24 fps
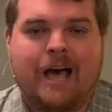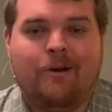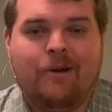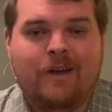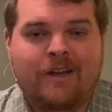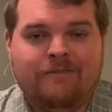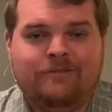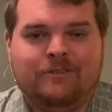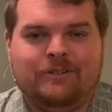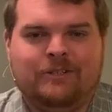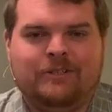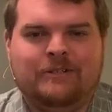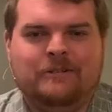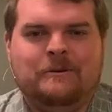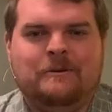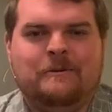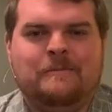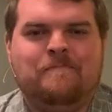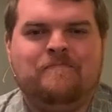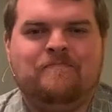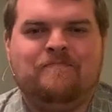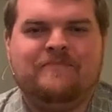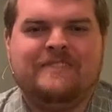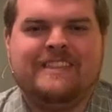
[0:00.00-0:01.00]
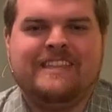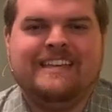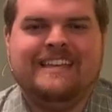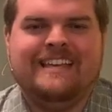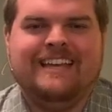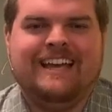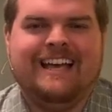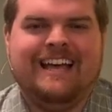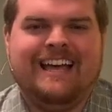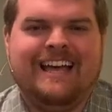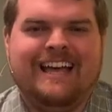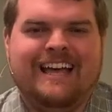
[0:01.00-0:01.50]
However,
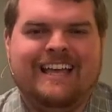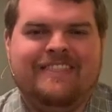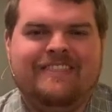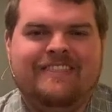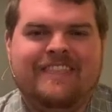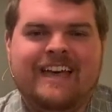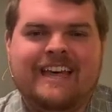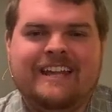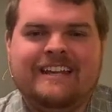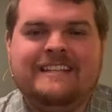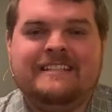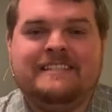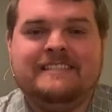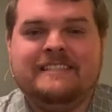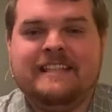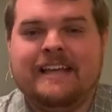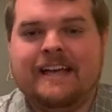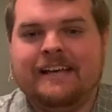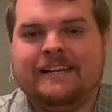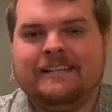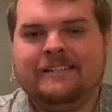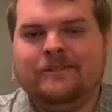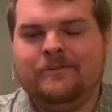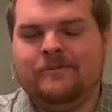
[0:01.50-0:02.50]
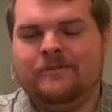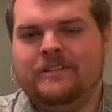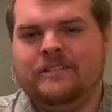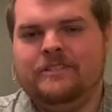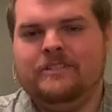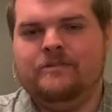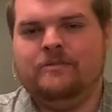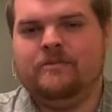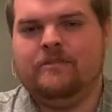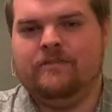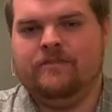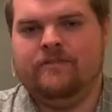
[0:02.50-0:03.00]
uh, that is not
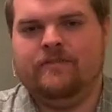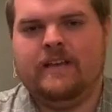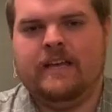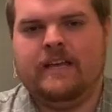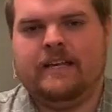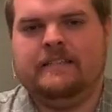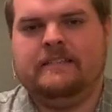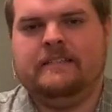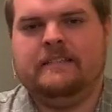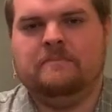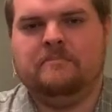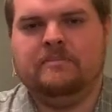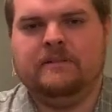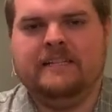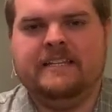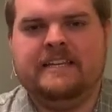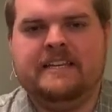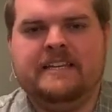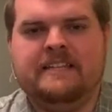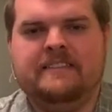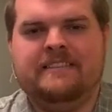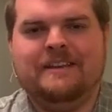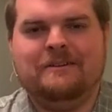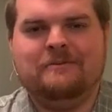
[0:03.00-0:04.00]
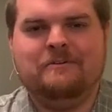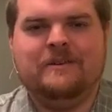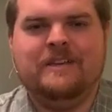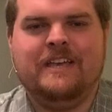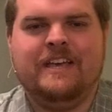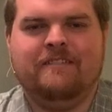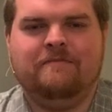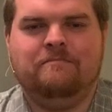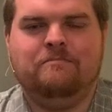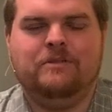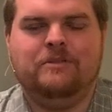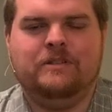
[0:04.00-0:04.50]
going to affect the plan that we
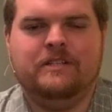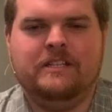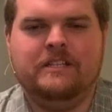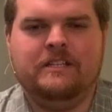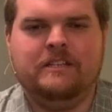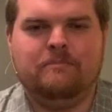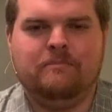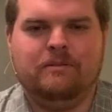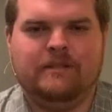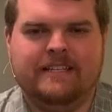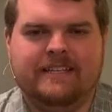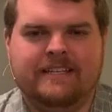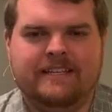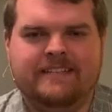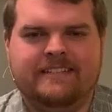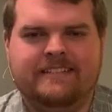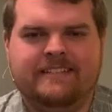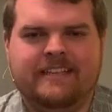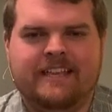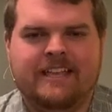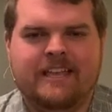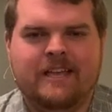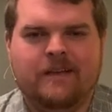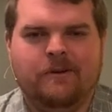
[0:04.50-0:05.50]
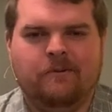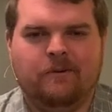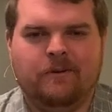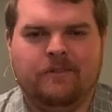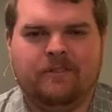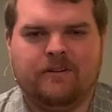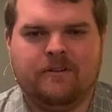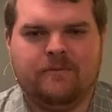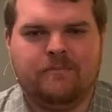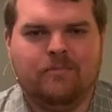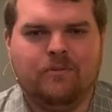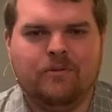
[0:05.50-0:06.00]
have put into place
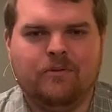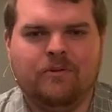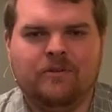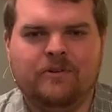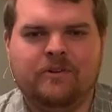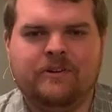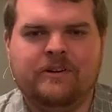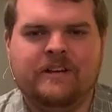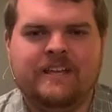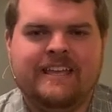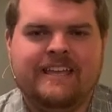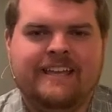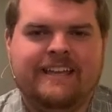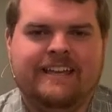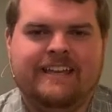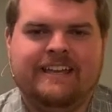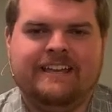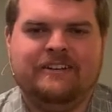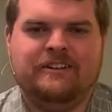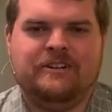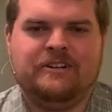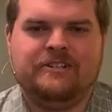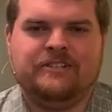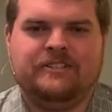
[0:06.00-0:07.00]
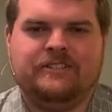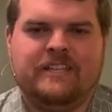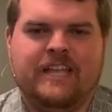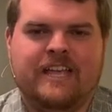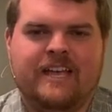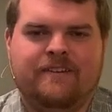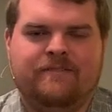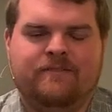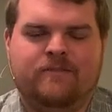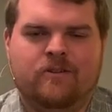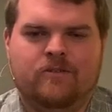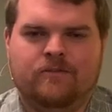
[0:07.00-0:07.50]
with our board and our
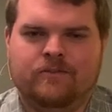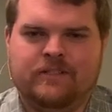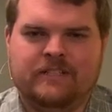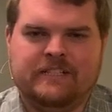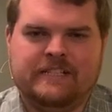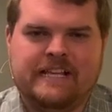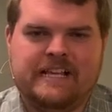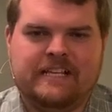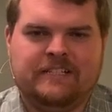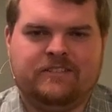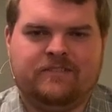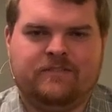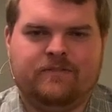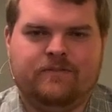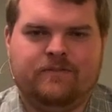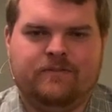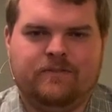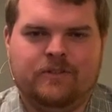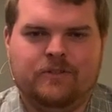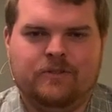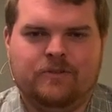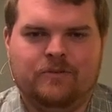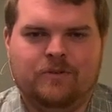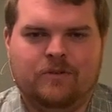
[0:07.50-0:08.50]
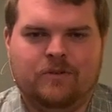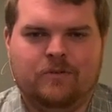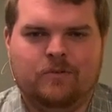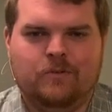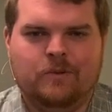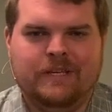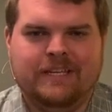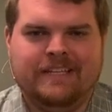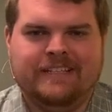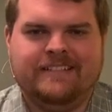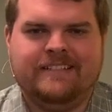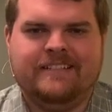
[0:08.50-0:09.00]
staff over the last few
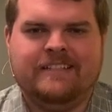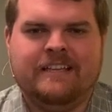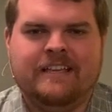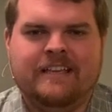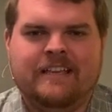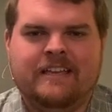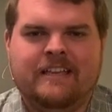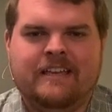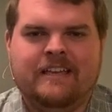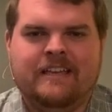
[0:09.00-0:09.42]
weeks.